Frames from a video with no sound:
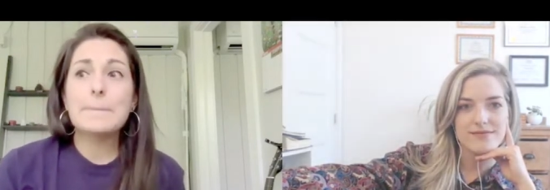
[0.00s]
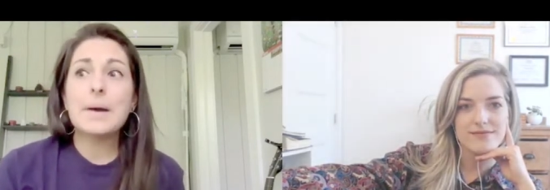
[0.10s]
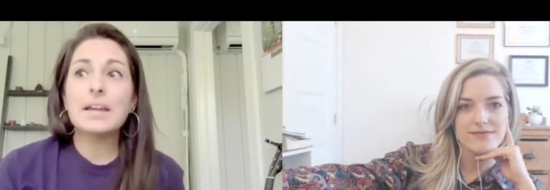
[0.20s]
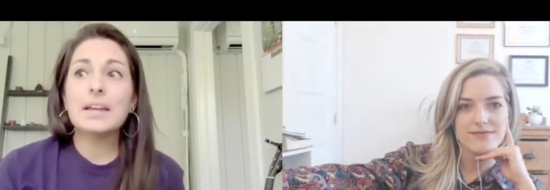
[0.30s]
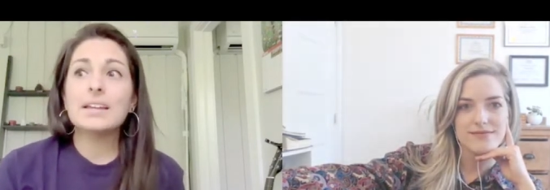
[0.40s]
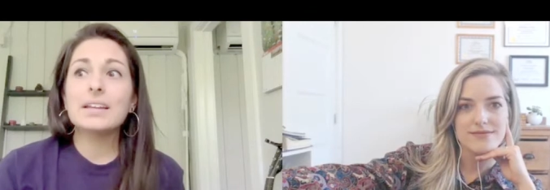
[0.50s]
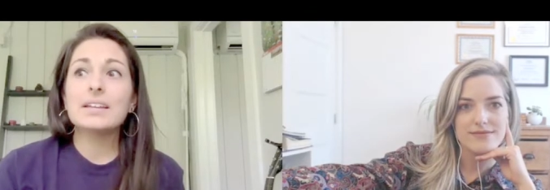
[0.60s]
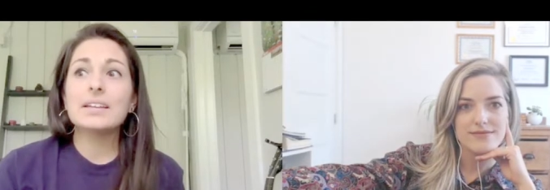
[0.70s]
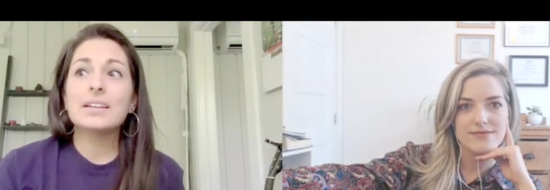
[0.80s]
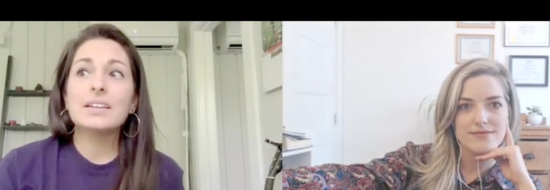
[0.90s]
Speaker 1: But
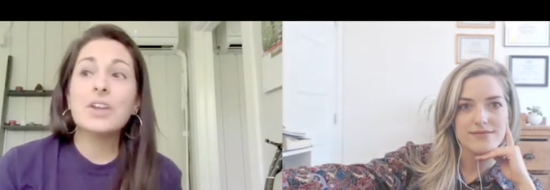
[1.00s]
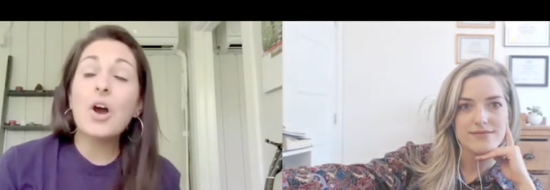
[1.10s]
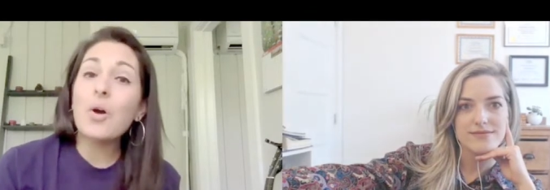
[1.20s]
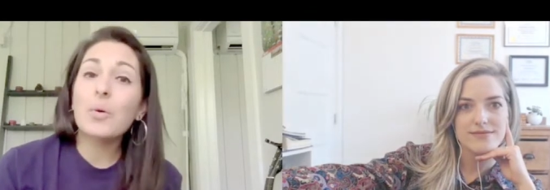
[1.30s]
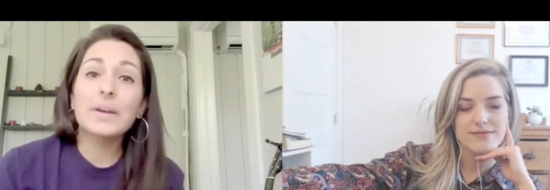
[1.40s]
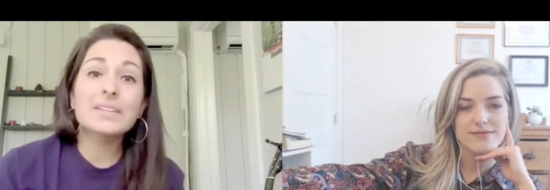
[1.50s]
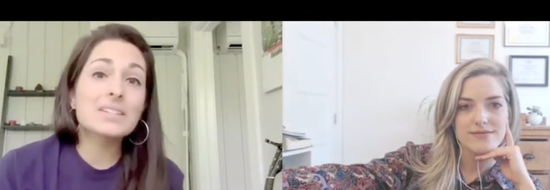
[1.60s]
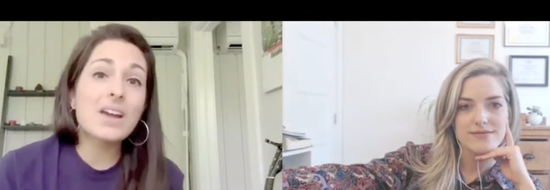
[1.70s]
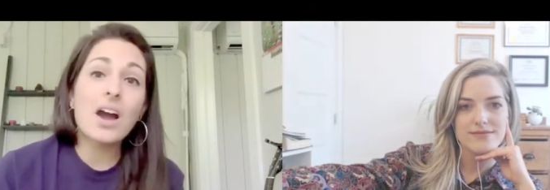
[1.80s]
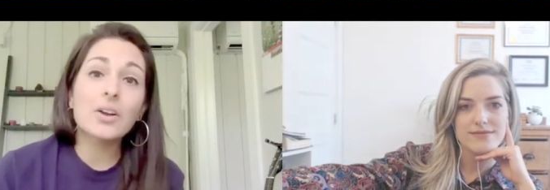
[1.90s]
no
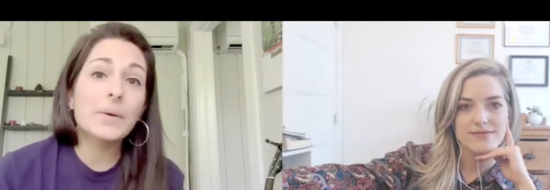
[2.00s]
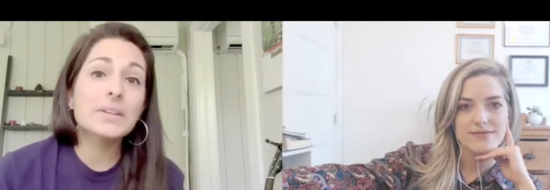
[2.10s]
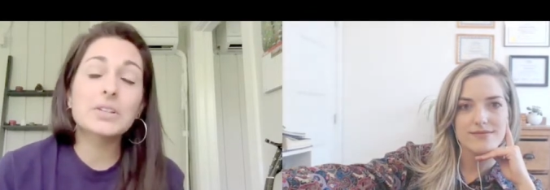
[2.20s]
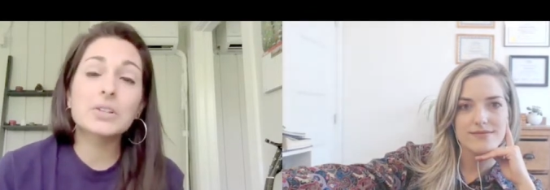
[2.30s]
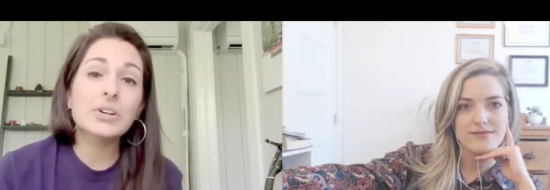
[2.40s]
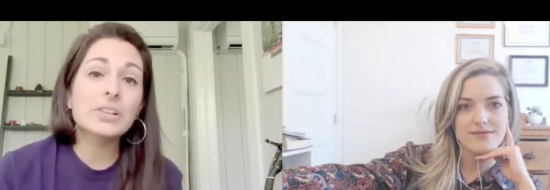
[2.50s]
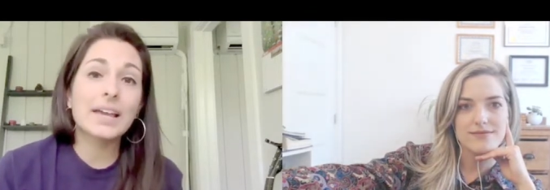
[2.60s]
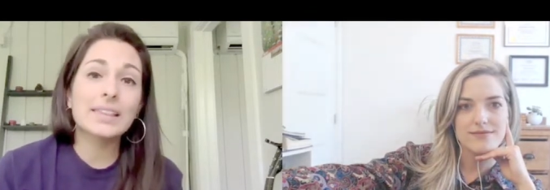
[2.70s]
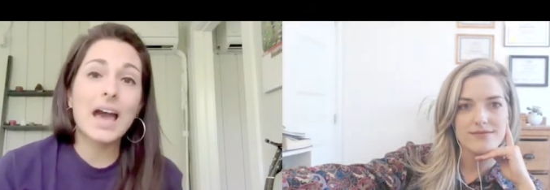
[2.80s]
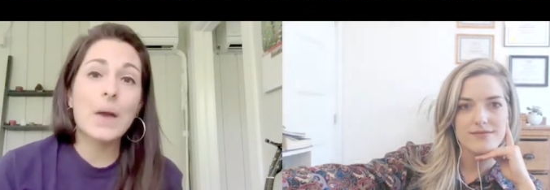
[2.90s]
it's not going to look
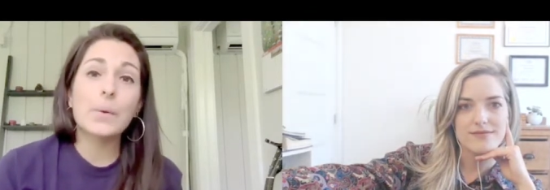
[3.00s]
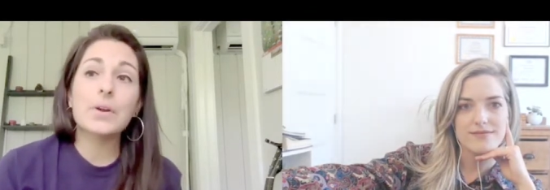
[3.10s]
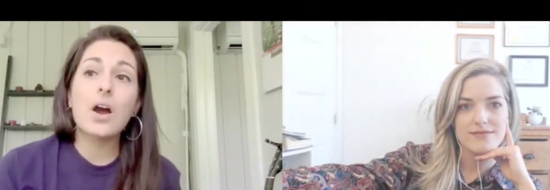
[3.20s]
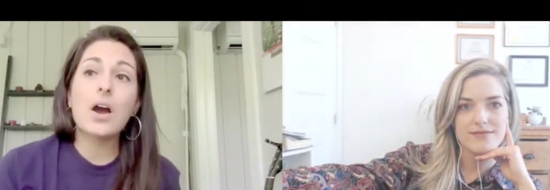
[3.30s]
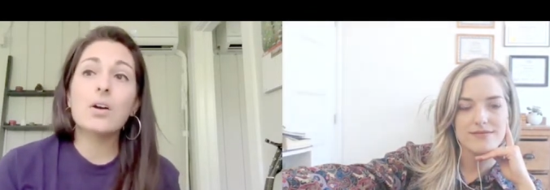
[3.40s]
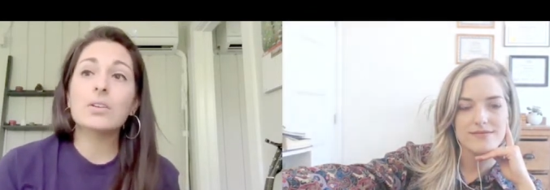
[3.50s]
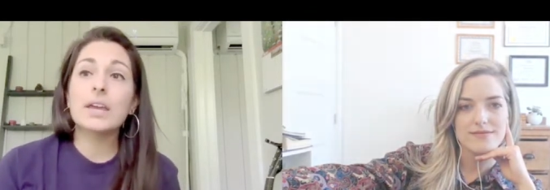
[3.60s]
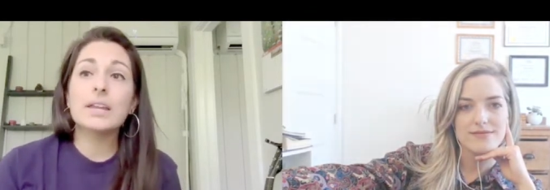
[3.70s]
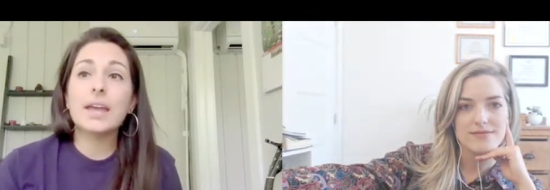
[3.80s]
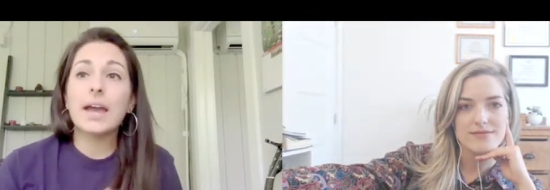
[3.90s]
like that we're not
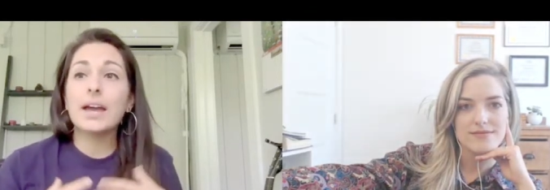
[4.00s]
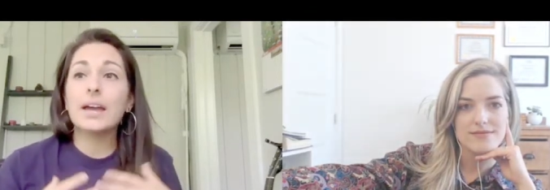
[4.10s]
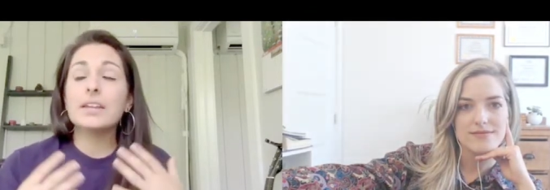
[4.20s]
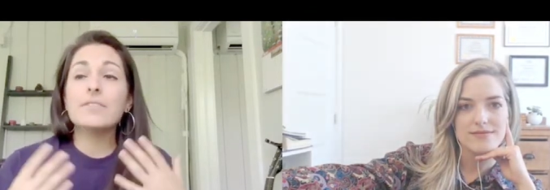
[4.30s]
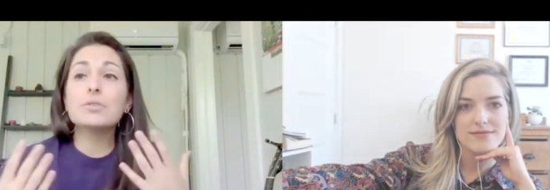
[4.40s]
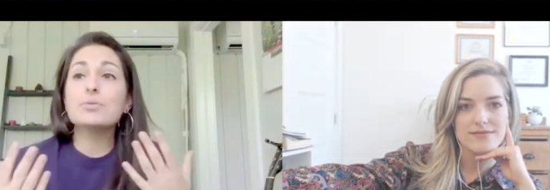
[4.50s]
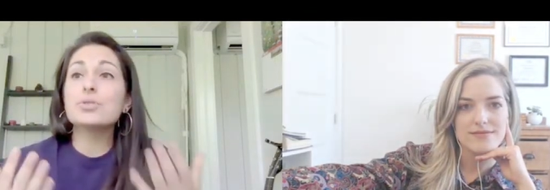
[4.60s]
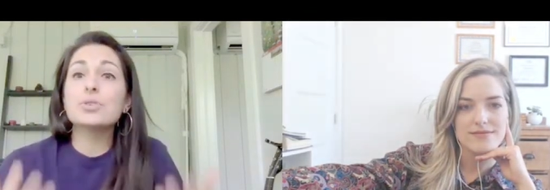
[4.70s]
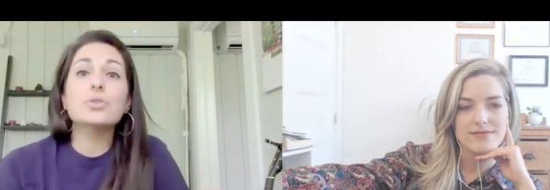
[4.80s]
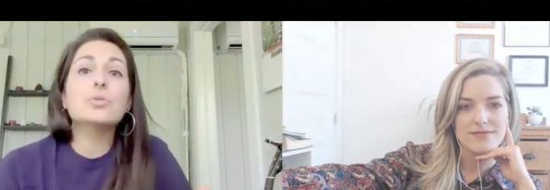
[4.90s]
and uh, and if you
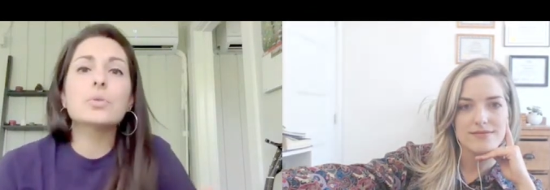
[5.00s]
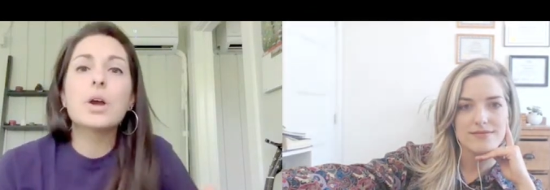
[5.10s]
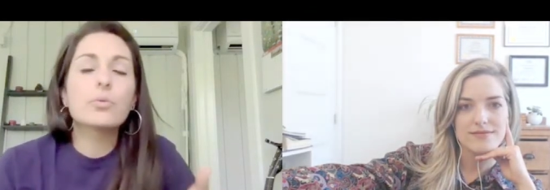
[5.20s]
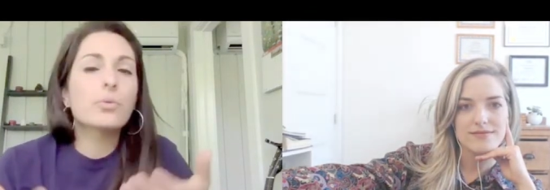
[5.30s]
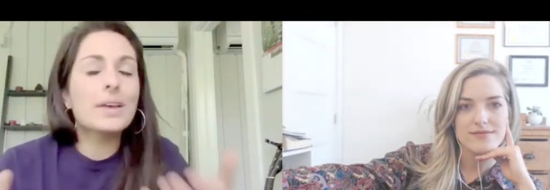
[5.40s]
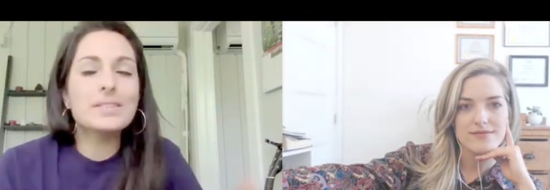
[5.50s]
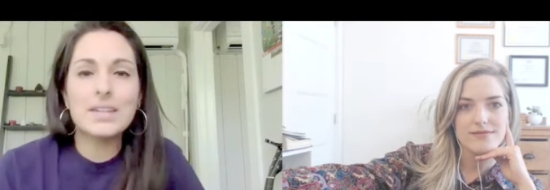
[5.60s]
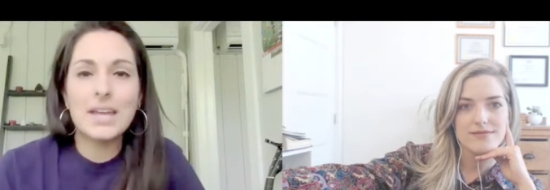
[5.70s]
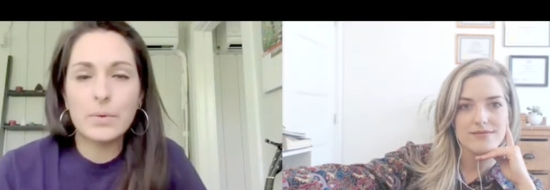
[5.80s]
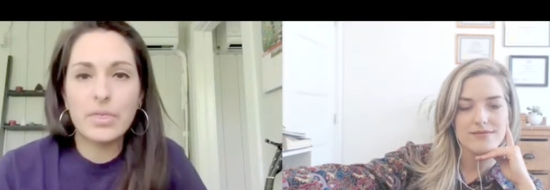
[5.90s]
do
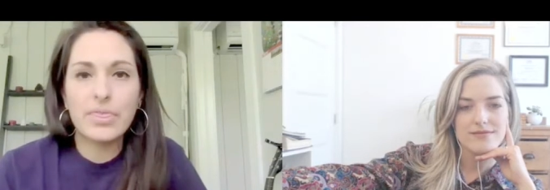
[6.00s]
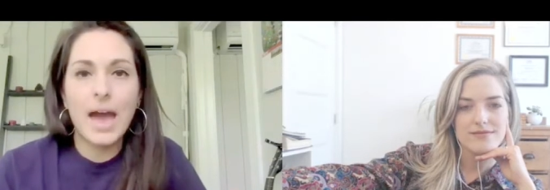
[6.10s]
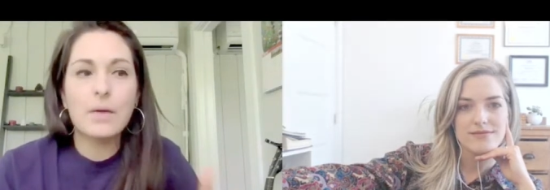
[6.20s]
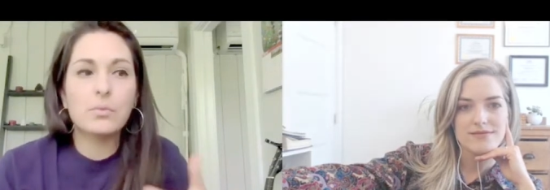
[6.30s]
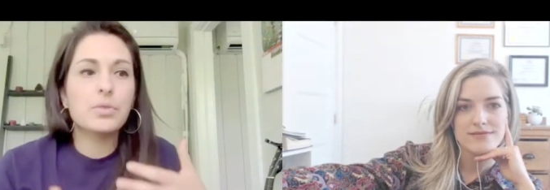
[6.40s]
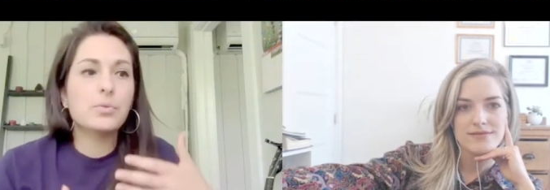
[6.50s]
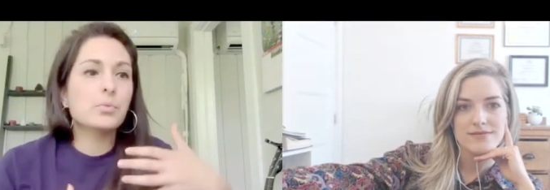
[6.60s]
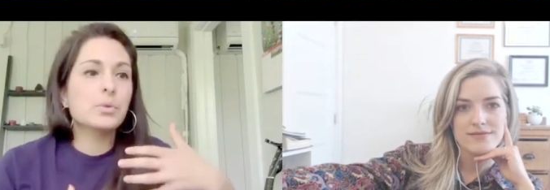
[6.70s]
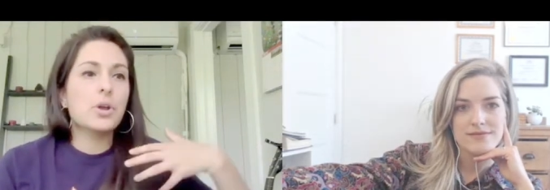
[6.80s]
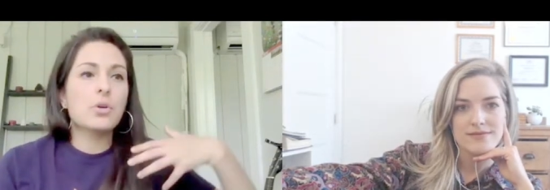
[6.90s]
resonate with that with
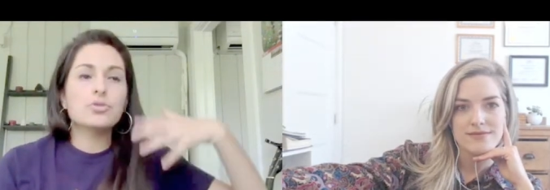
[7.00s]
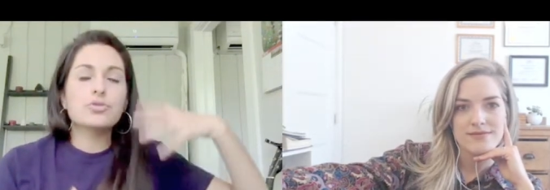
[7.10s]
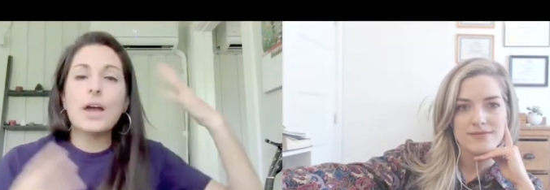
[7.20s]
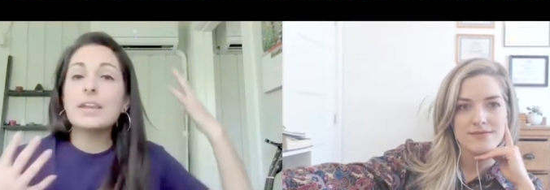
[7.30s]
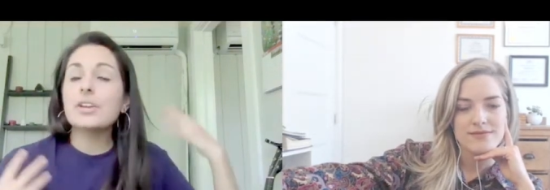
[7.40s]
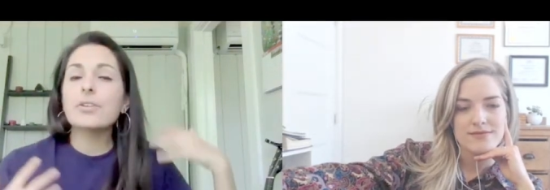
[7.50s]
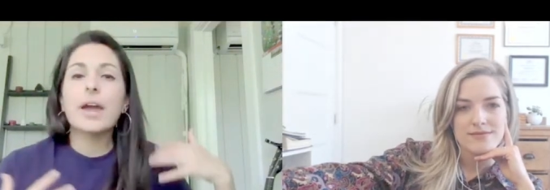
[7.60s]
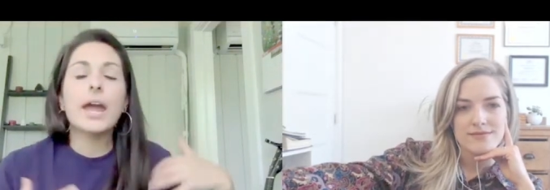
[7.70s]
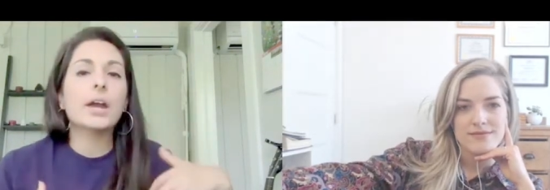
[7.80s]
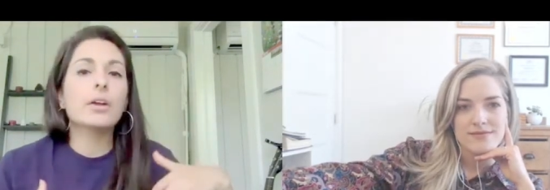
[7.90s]
you know dreading your
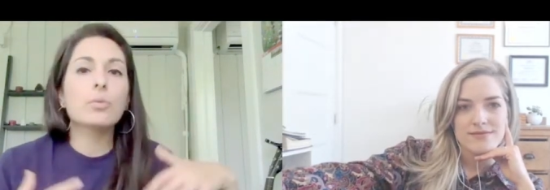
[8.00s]
hair and